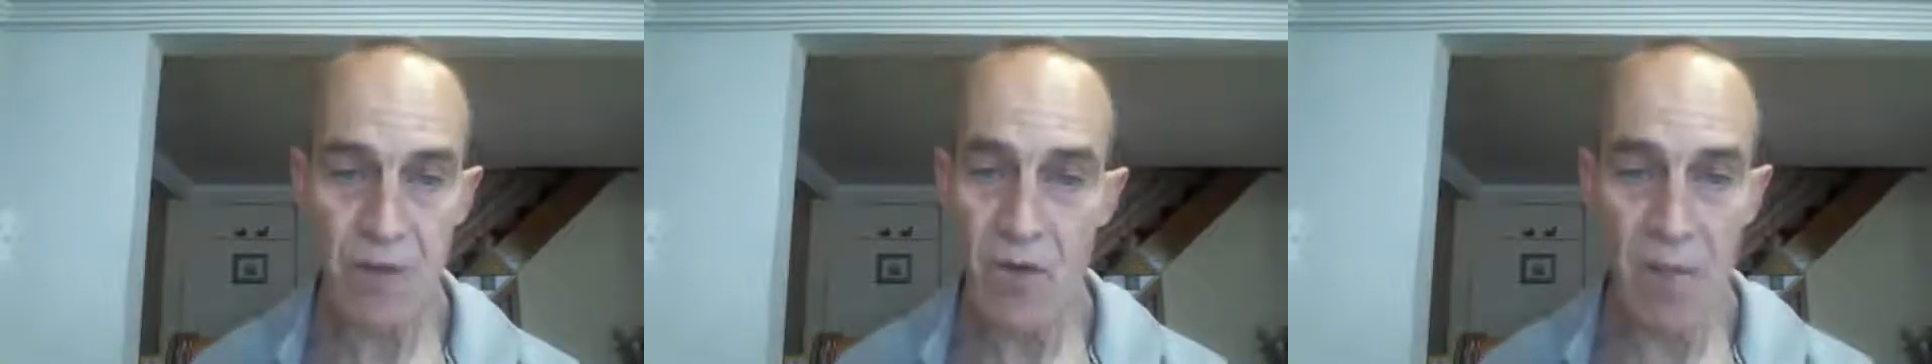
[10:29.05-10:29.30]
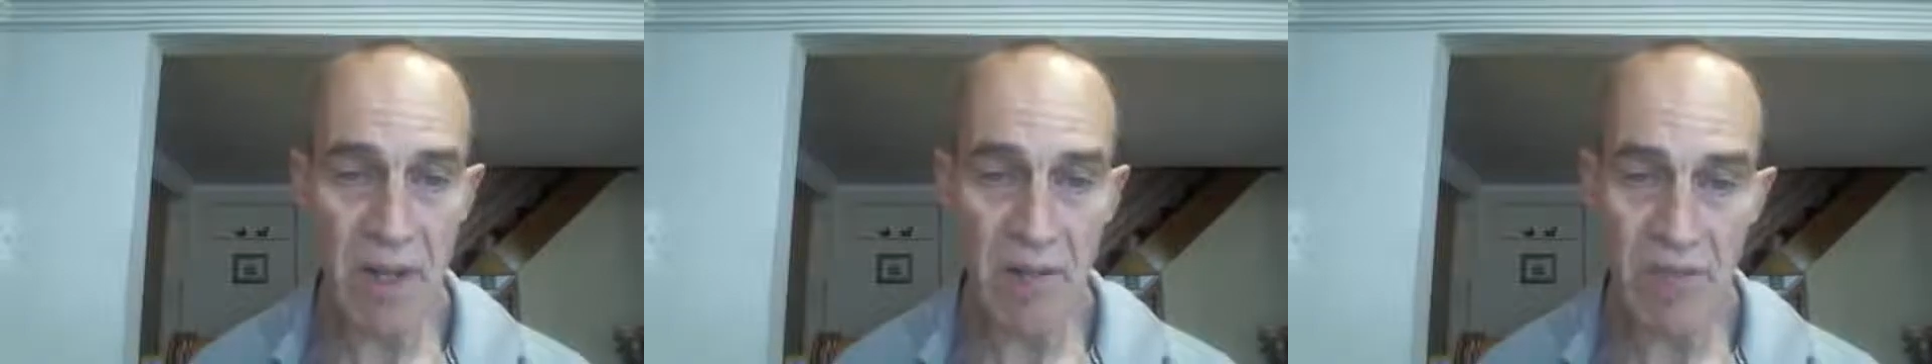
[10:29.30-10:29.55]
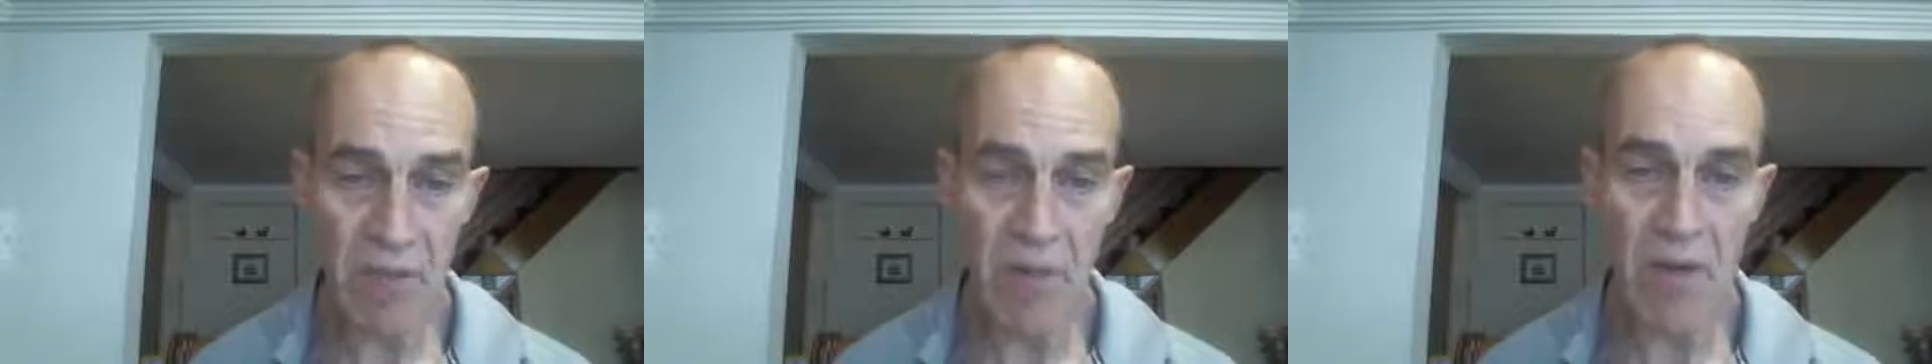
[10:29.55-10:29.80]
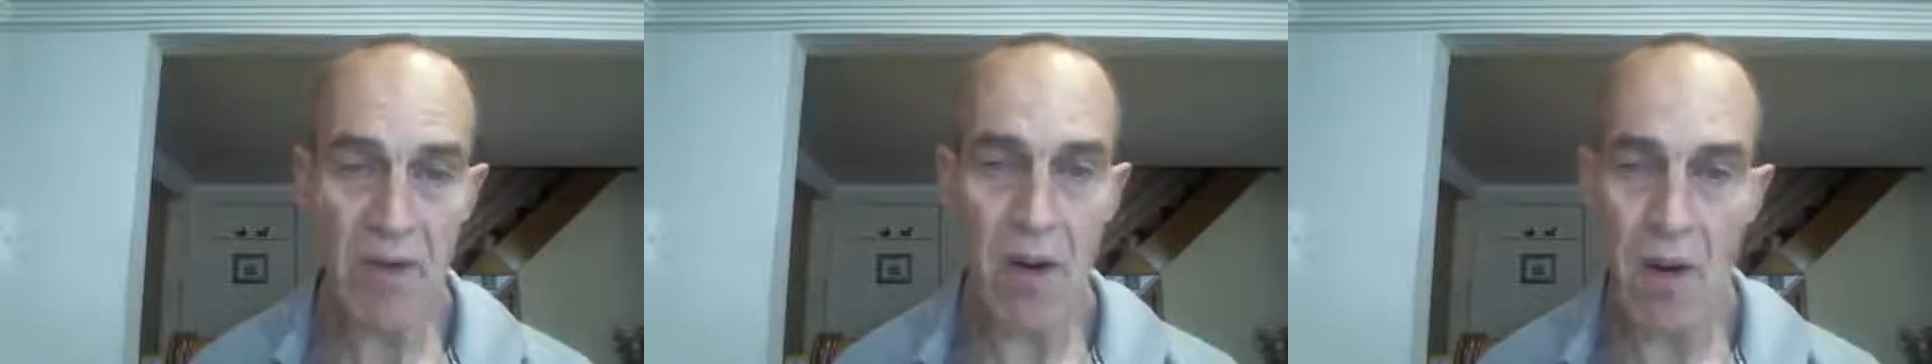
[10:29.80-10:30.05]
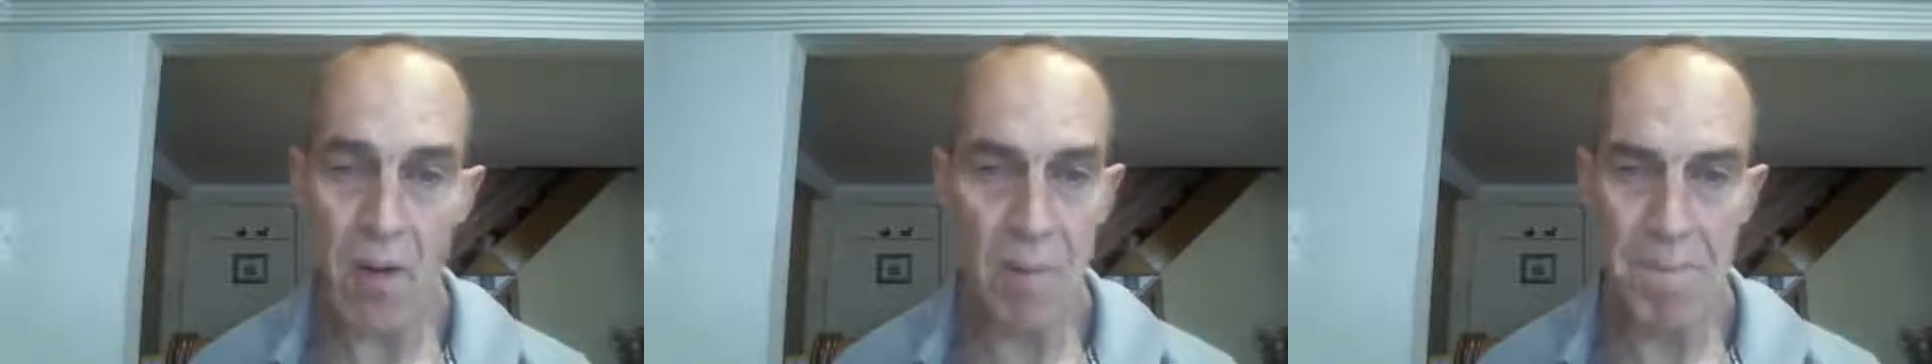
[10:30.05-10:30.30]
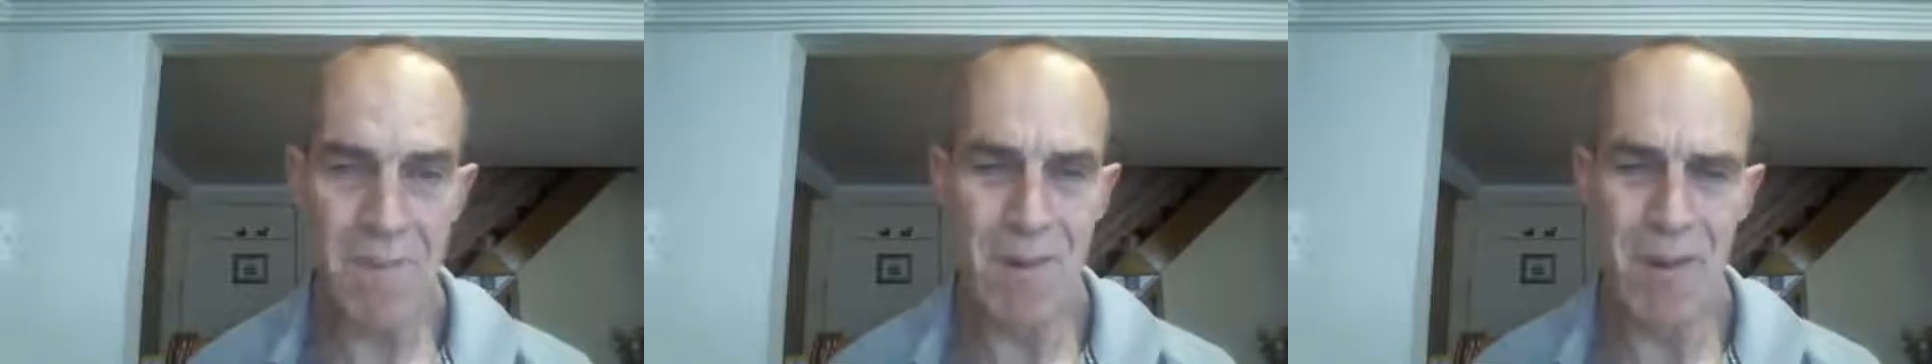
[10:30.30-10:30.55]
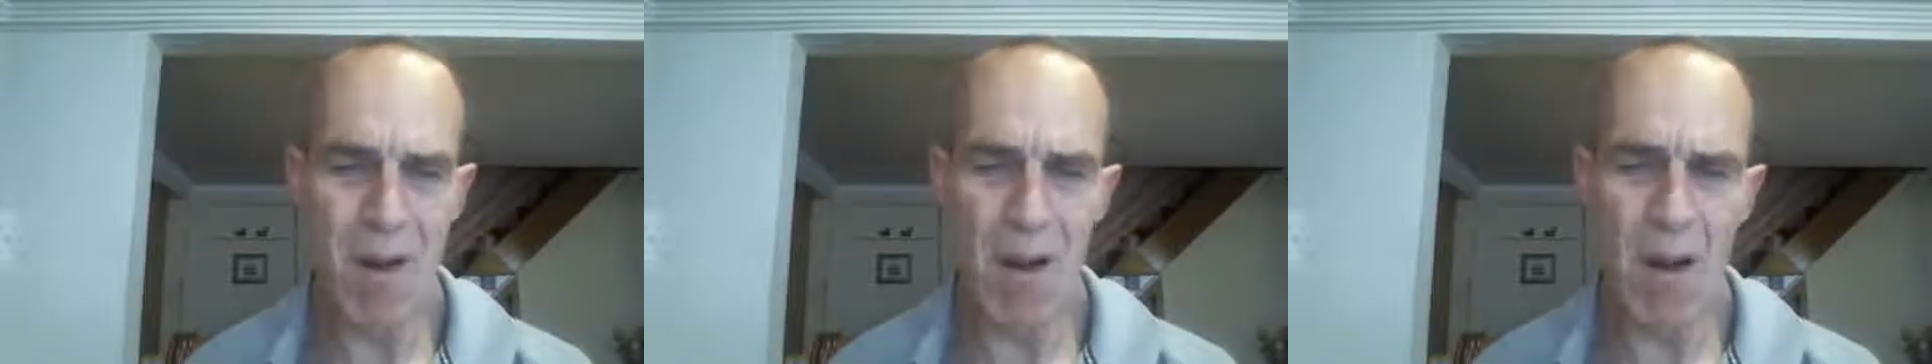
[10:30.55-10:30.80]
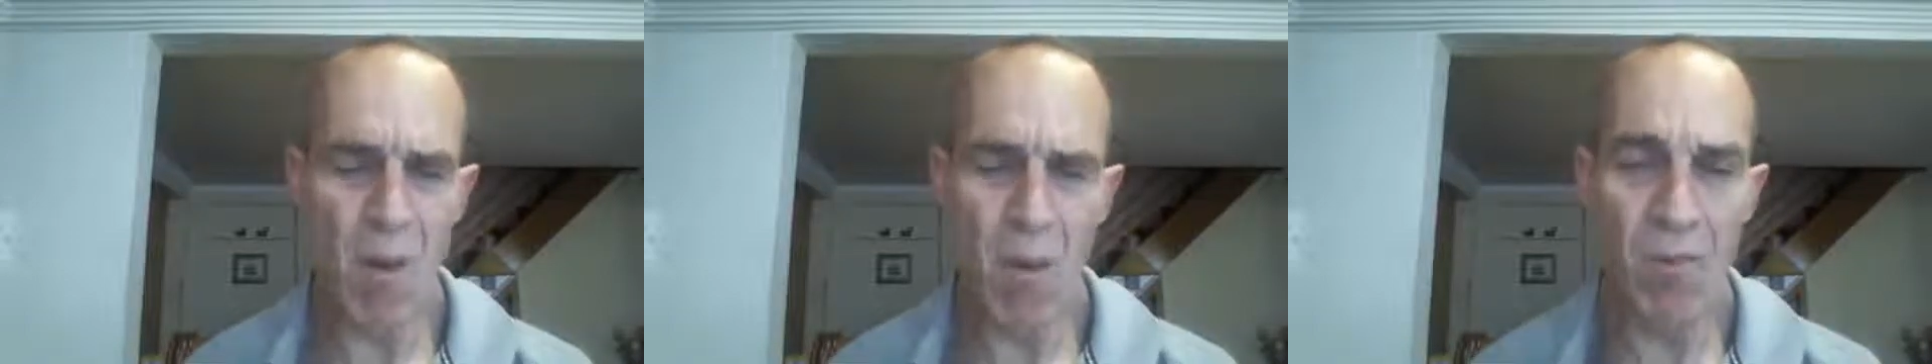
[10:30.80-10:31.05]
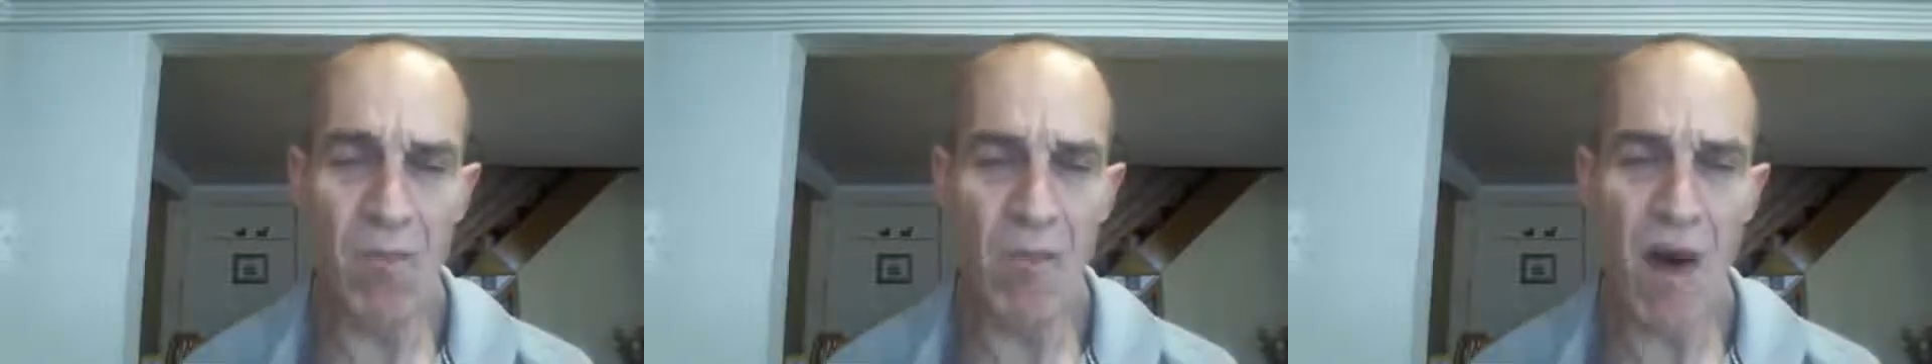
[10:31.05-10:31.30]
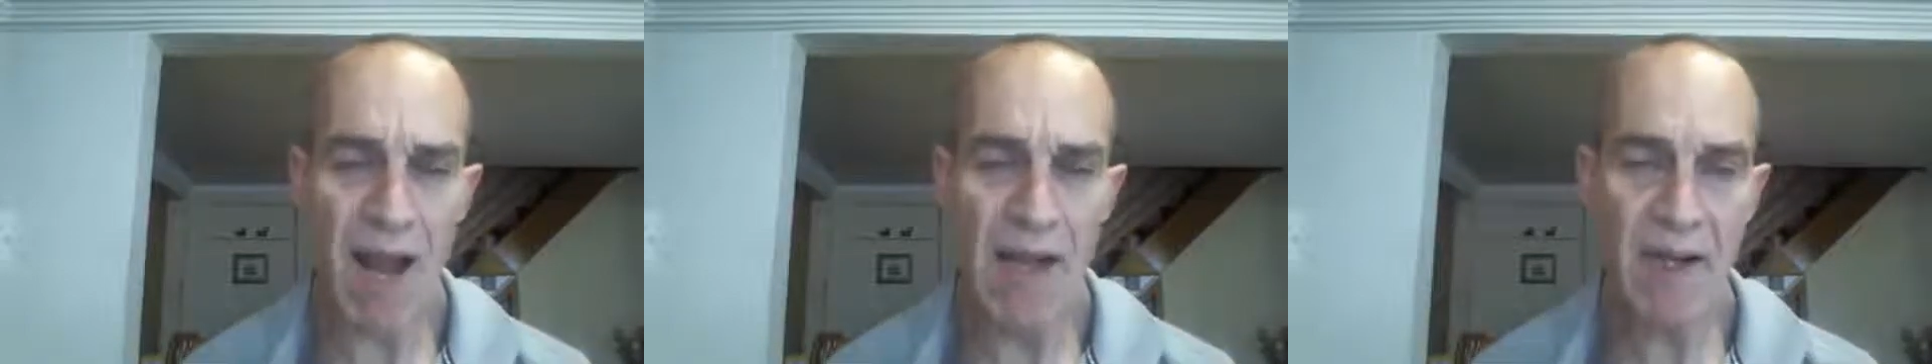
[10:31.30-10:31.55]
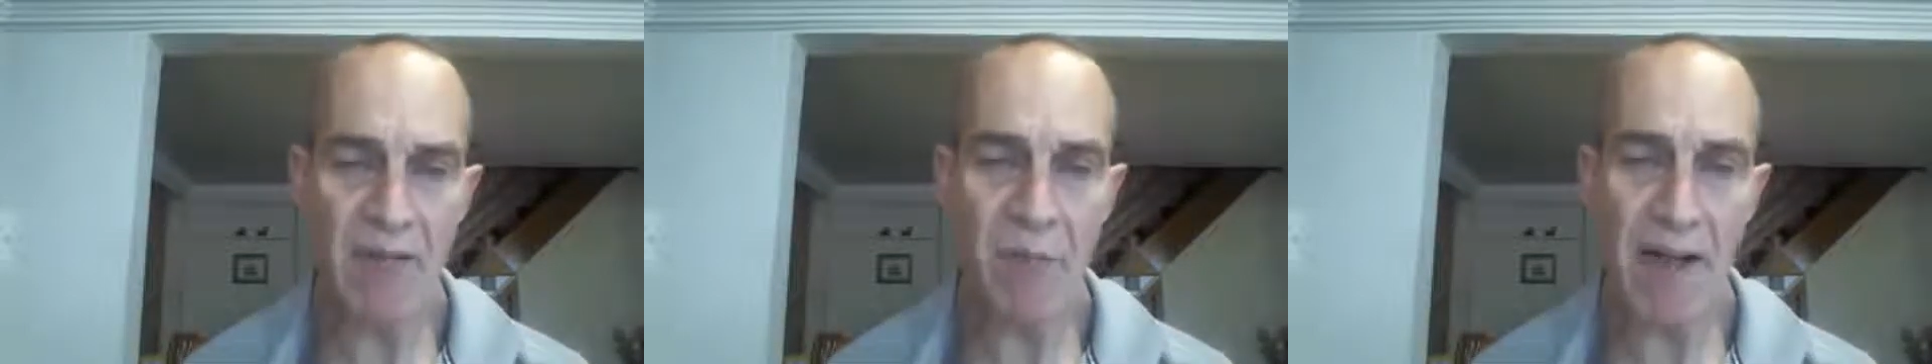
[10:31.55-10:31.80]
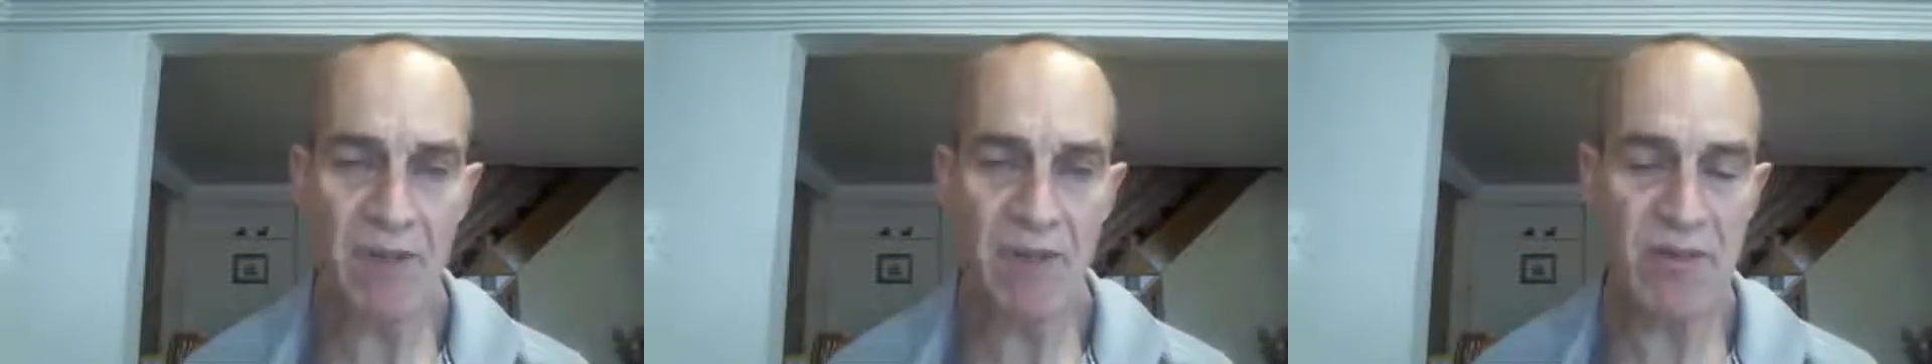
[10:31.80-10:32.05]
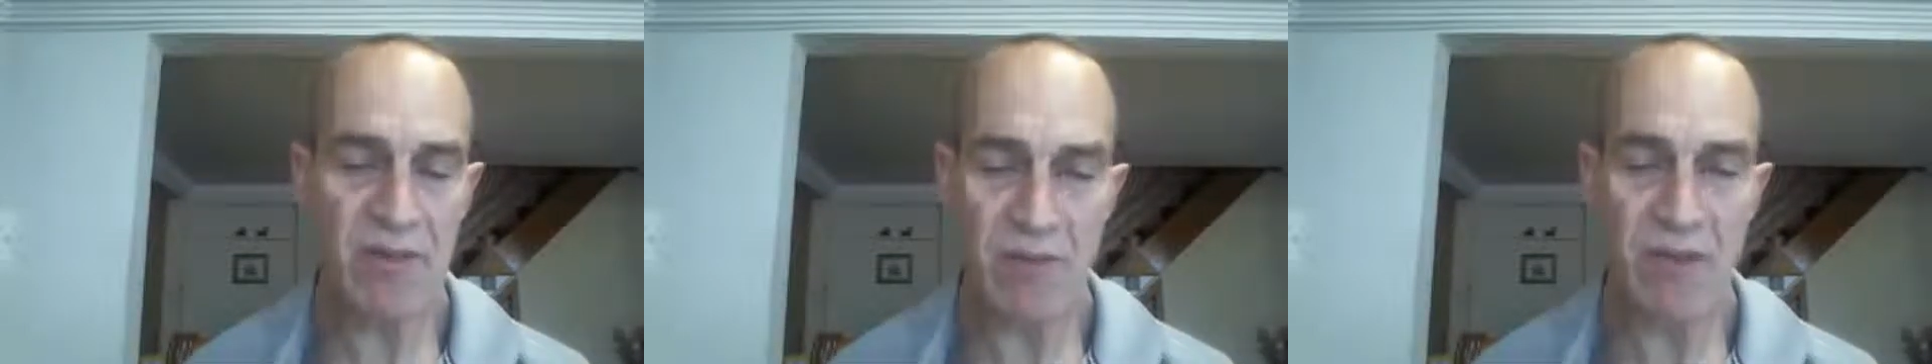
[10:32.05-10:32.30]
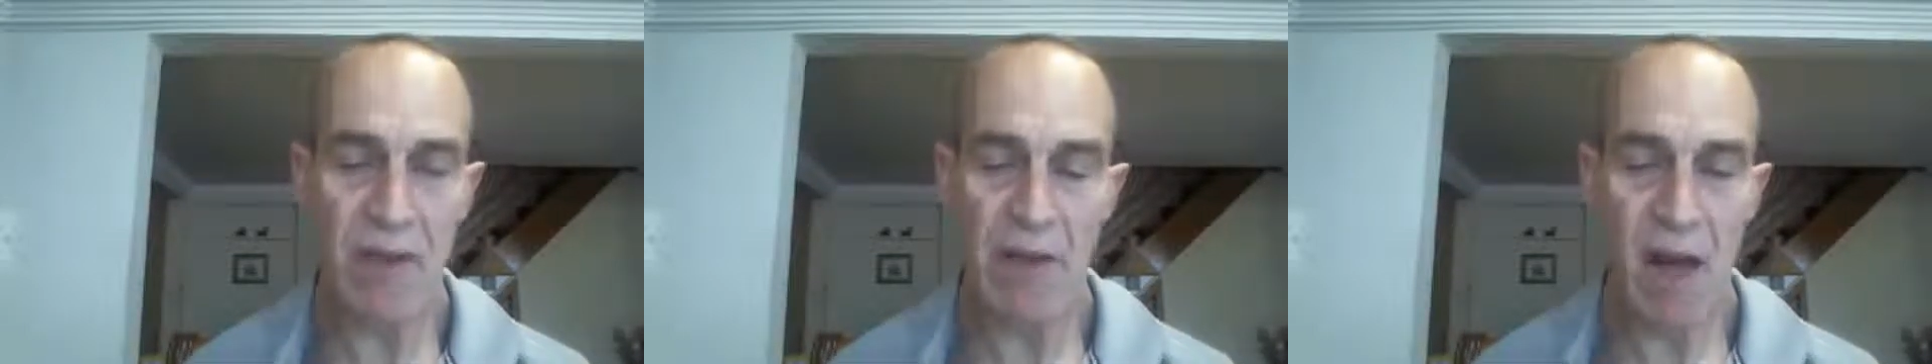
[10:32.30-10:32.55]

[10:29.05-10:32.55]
You may have heard a whole variety of messages